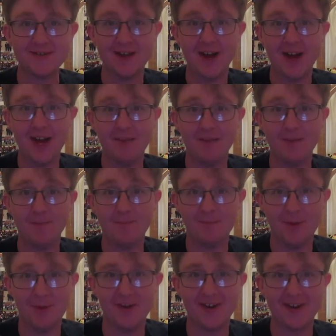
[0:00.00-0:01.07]
Kind of a
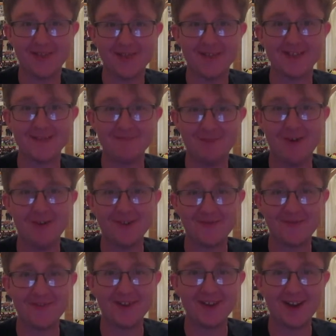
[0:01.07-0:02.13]
boring thing to post
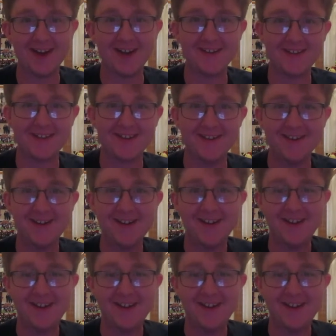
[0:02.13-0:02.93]
for you guys here.